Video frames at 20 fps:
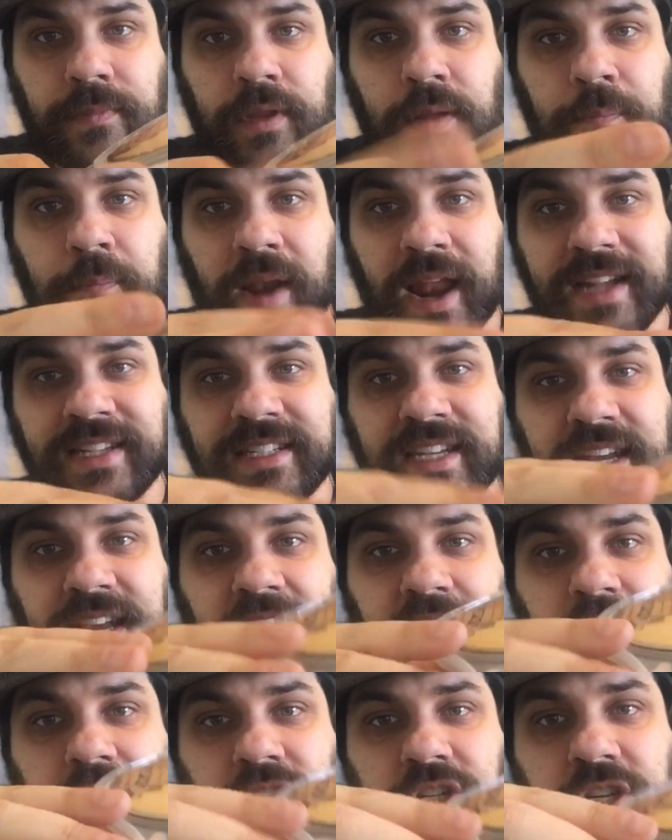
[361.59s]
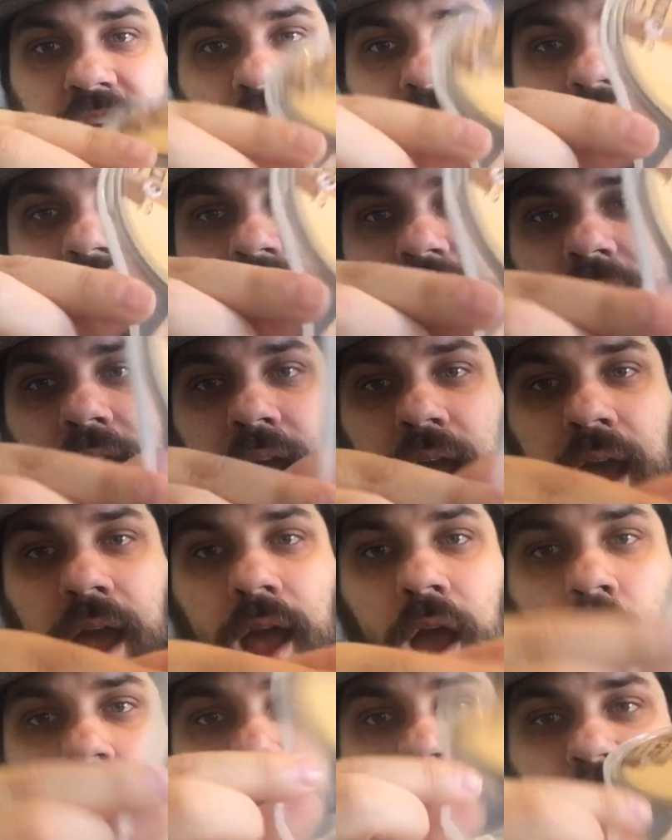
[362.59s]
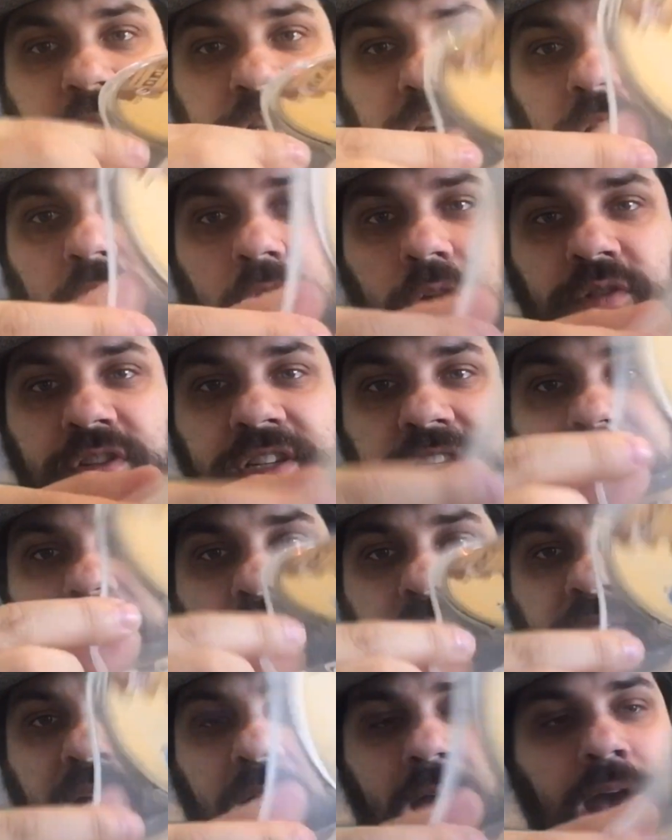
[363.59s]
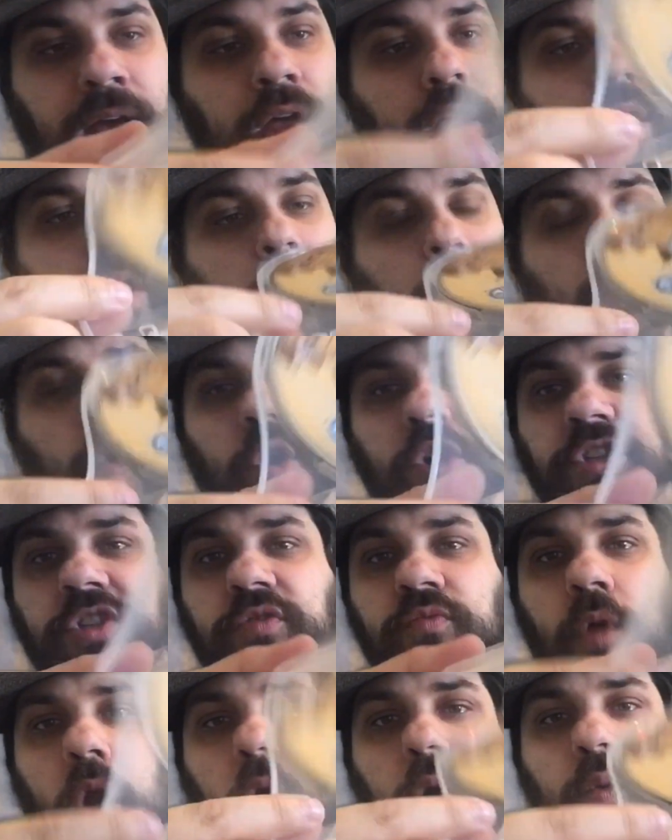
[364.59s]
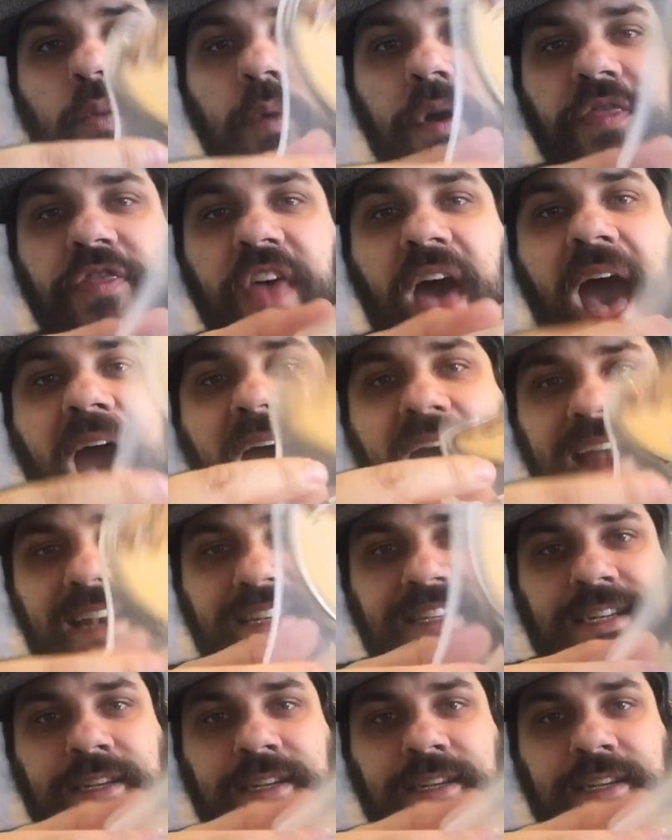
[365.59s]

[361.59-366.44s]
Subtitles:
Plastic hinges, opens and closes like that. What's wrong with that?